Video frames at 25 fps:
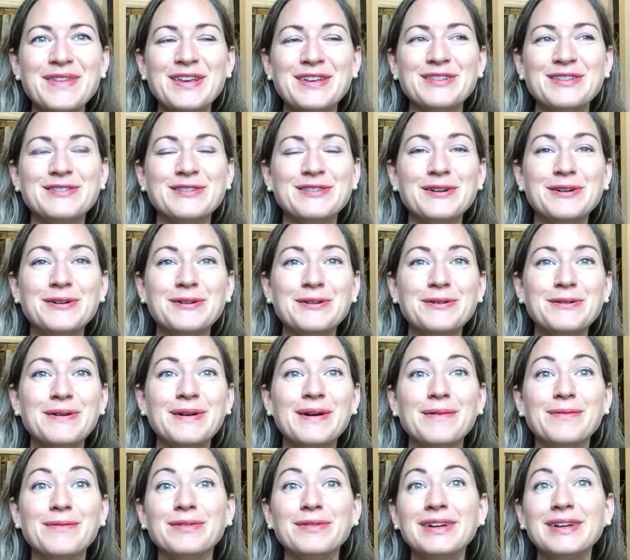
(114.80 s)

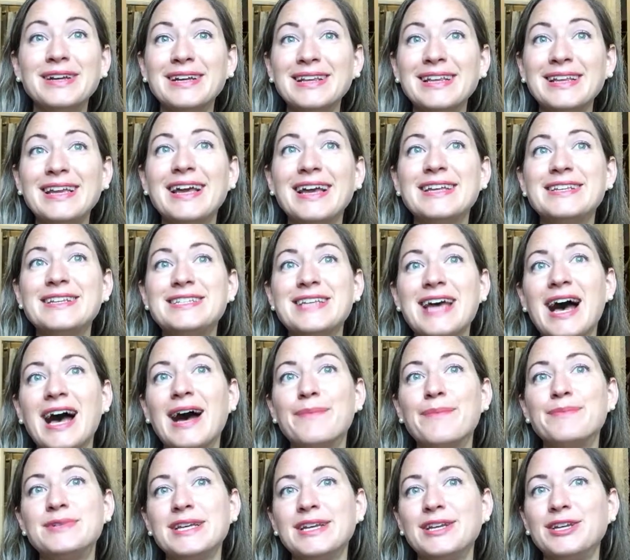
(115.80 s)
So really
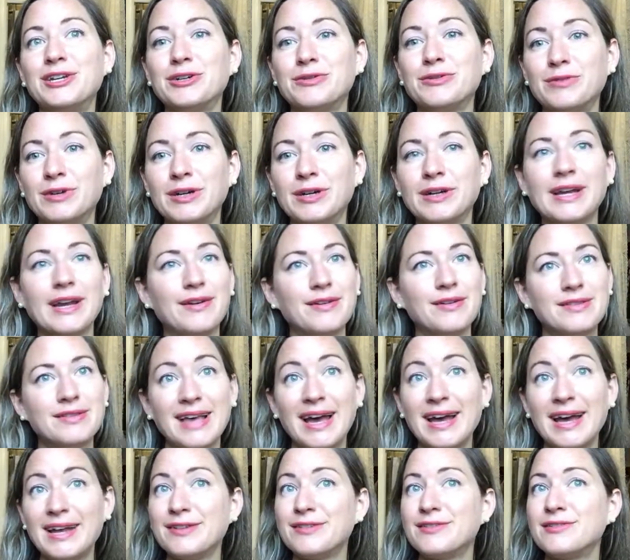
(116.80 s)
adapting your workouts,
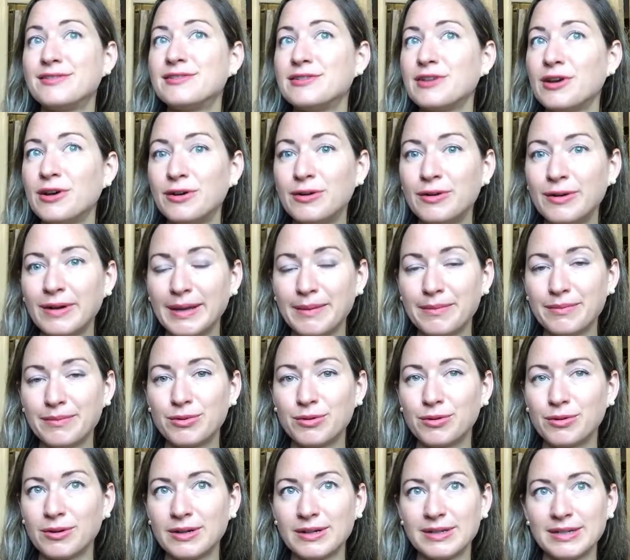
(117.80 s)
that is so
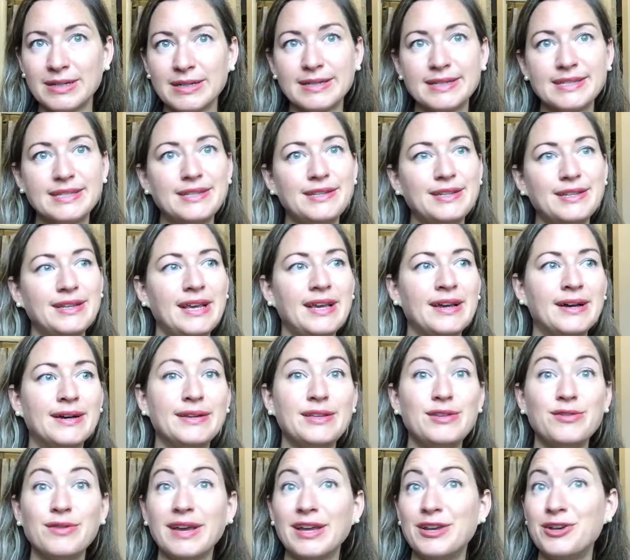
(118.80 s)
important.
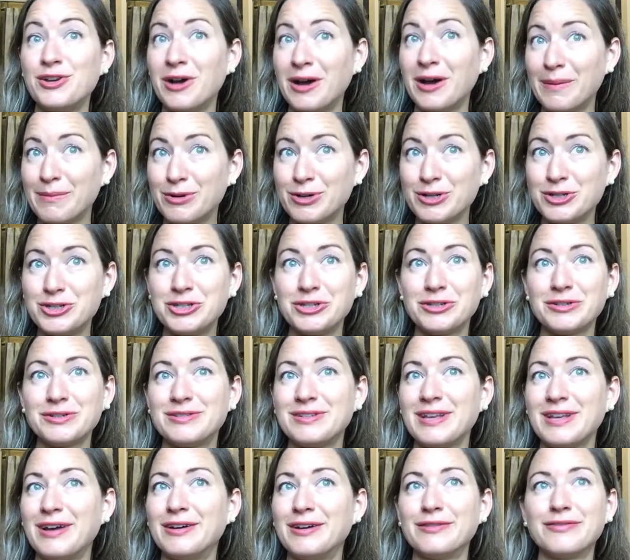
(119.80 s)
You cannot push
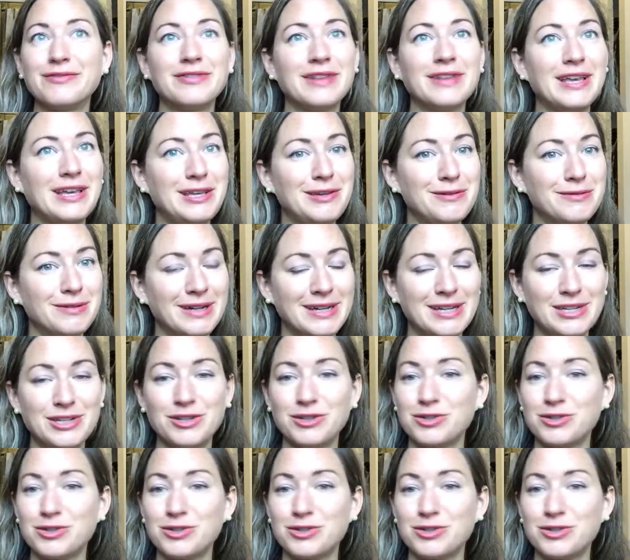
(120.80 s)
yourself like you were in